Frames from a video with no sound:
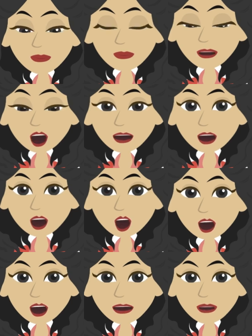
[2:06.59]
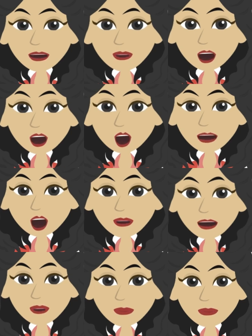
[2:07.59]
on the land and in the
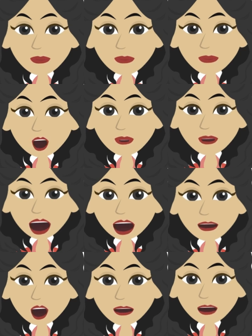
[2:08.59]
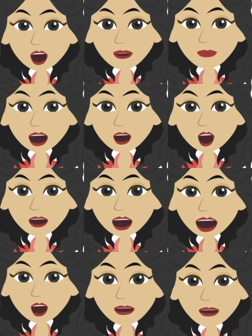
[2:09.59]
water, is part of that coastal
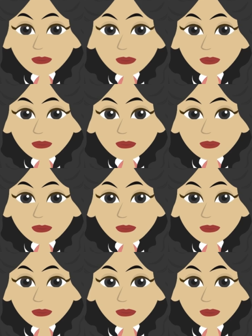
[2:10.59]
environment.